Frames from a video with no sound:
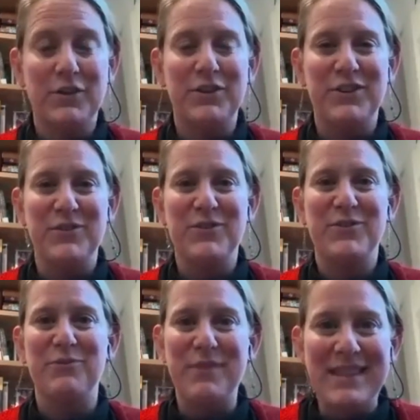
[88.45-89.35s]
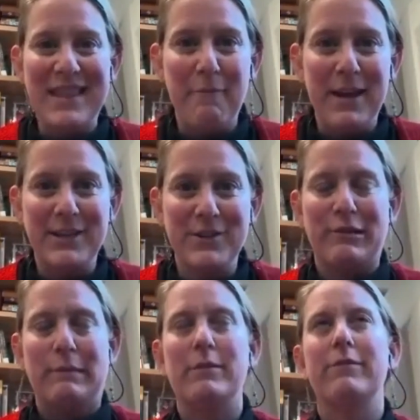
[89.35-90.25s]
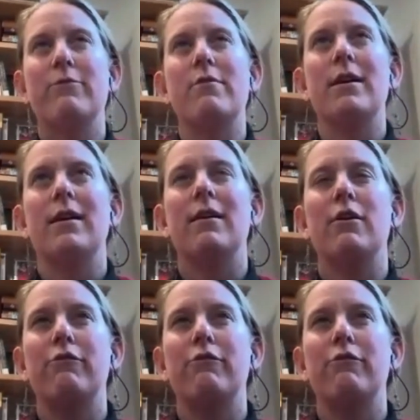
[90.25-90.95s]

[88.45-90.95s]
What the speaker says: could read that manuscript for